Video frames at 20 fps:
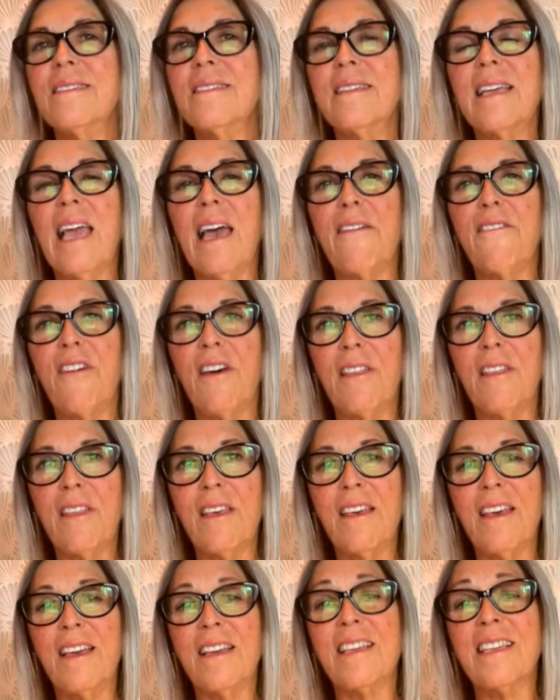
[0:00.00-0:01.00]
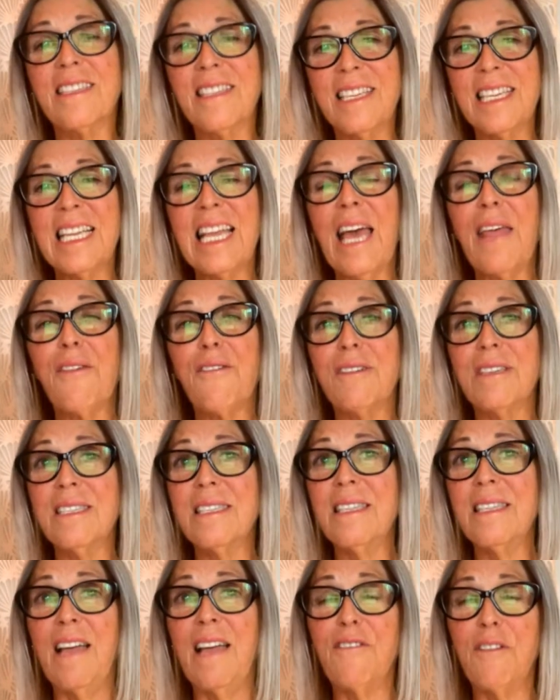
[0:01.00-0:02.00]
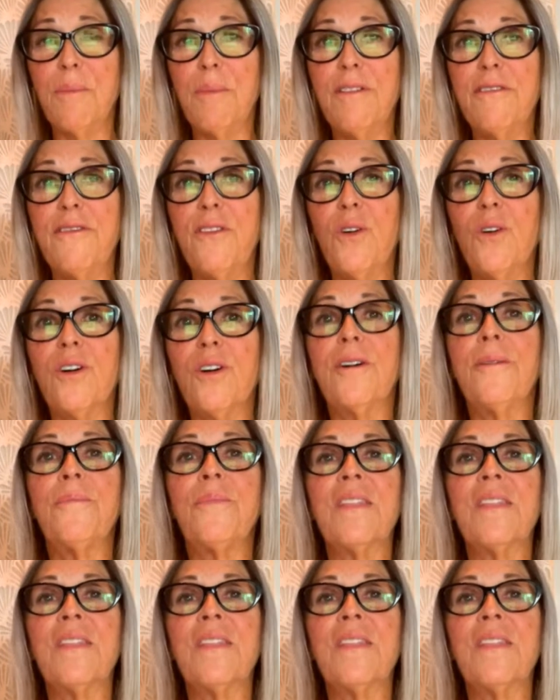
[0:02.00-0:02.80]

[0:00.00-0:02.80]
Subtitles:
together as never before.